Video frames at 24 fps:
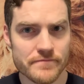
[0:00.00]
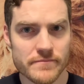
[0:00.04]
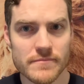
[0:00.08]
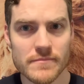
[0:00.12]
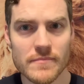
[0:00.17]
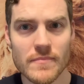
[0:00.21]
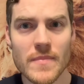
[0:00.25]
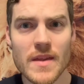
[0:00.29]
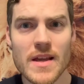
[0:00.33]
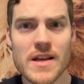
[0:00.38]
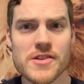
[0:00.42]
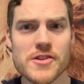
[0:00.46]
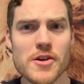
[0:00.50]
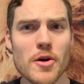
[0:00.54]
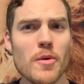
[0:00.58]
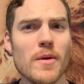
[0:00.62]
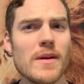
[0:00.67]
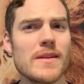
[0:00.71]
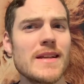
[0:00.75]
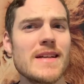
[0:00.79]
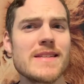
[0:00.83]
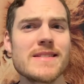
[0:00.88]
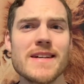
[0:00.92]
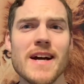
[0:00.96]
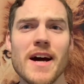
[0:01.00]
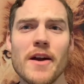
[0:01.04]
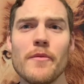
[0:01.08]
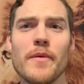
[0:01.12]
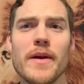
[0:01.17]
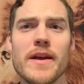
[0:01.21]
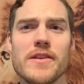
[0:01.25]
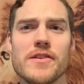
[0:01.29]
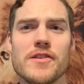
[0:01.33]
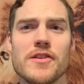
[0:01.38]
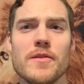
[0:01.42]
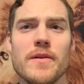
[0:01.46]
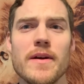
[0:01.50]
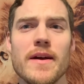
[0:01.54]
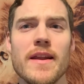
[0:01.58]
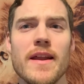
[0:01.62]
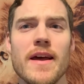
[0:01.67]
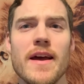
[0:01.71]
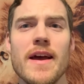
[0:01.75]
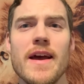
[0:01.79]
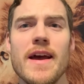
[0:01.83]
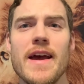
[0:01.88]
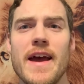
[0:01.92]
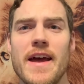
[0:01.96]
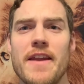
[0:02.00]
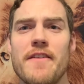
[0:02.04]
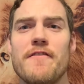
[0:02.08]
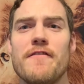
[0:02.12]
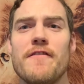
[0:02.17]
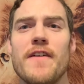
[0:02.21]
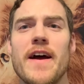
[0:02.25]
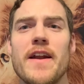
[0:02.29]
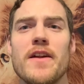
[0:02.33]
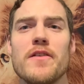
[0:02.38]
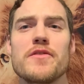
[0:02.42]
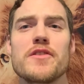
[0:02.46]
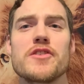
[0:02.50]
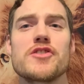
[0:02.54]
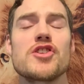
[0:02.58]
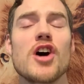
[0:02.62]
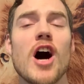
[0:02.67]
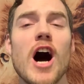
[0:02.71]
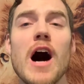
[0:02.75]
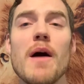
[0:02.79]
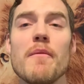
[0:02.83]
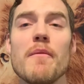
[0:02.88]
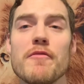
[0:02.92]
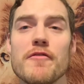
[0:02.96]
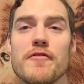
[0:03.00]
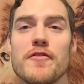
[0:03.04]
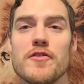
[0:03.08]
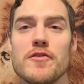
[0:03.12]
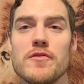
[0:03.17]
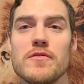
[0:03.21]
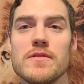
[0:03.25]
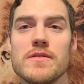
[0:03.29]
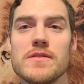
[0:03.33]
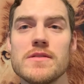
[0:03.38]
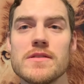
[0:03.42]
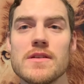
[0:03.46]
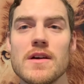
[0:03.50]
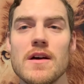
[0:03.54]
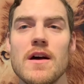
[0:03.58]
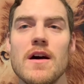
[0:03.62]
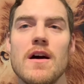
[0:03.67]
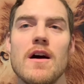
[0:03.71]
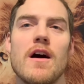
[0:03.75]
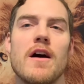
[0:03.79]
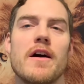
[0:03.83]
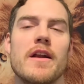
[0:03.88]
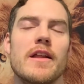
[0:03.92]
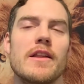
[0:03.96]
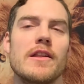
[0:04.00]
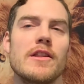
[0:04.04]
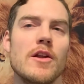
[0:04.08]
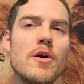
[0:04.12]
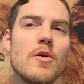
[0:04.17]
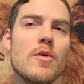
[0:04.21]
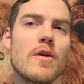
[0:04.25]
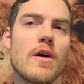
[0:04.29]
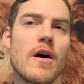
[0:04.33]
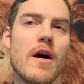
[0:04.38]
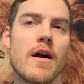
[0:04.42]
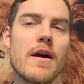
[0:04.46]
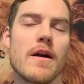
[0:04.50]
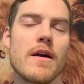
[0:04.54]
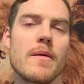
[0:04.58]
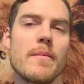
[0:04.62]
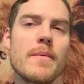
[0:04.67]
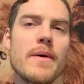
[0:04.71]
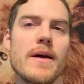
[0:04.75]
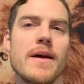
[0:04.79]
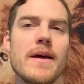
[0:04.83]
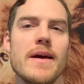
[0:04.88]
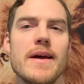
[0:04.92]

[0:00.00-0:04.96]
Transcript: So let's cut right to it and find out the top foods on a low carb,